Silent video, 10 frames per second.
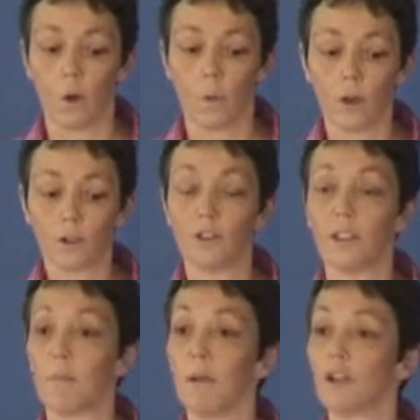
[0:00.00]
We also
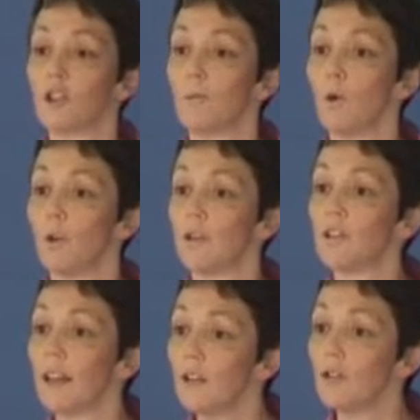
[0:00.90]
did a much smaller
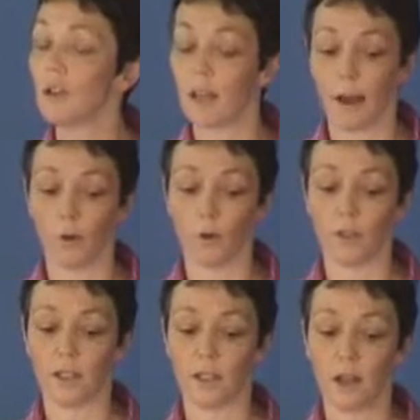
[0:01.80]
secondary care
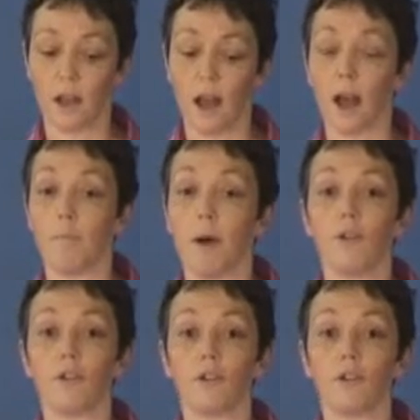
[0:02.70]
audit, both at